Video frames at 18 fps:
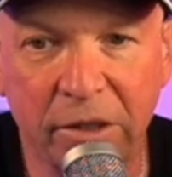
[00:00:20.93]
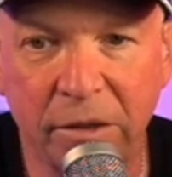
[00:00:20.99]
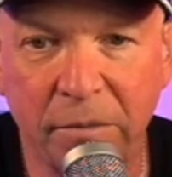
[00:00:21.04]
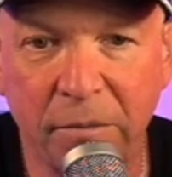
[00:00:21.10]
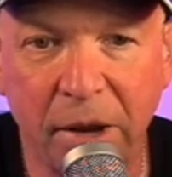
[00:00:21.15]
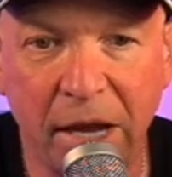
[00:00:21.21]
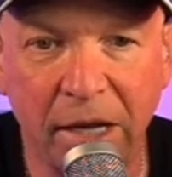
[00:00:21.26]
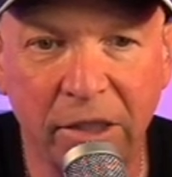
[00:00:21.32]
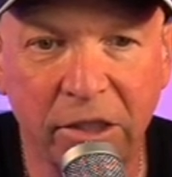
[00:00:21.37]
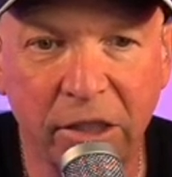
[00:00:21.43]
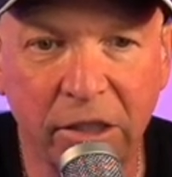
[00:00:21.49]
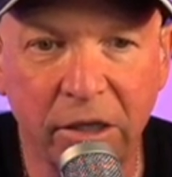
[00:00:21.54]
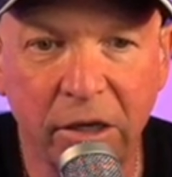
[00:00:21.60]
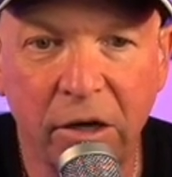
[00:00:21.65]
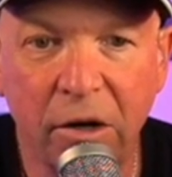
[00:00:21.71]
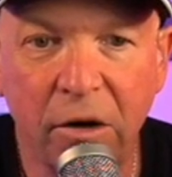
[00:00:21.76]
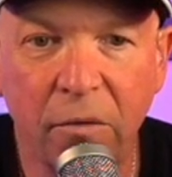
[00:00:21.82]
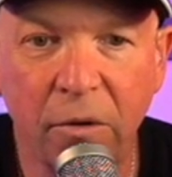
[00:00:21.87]
And the Magic,
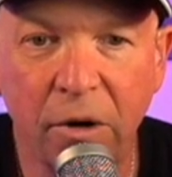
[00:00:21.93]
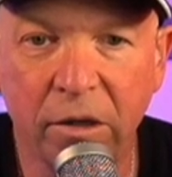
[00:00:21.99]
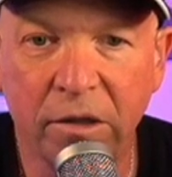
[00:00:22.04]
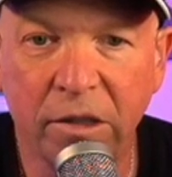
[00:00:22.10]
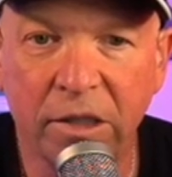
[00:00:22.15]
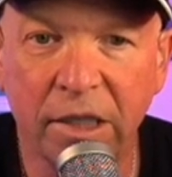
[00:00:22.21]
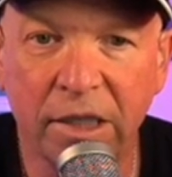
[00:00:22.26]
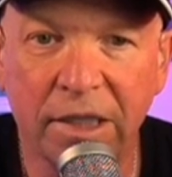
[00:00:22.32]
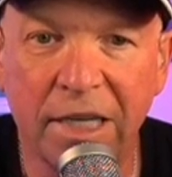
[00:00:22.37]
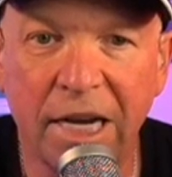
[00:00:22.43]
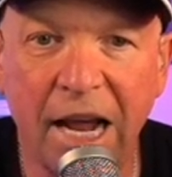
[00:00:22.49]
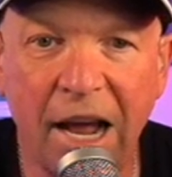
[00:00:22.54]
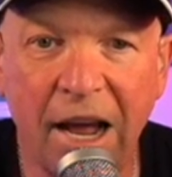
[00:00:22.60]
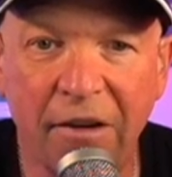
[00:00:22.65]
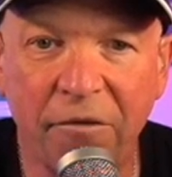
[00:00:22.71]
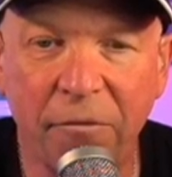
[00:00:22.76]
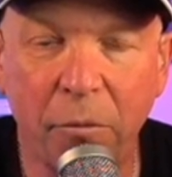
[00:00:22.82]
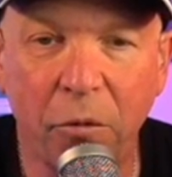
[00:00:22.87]
well, six and a
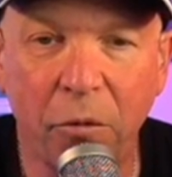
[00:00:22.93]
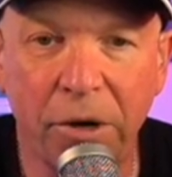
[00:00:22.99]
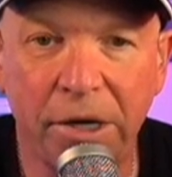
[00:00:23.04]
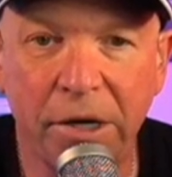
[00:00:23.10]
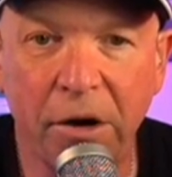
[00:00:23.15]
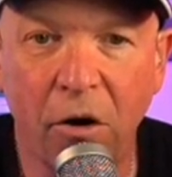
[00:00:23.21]
half point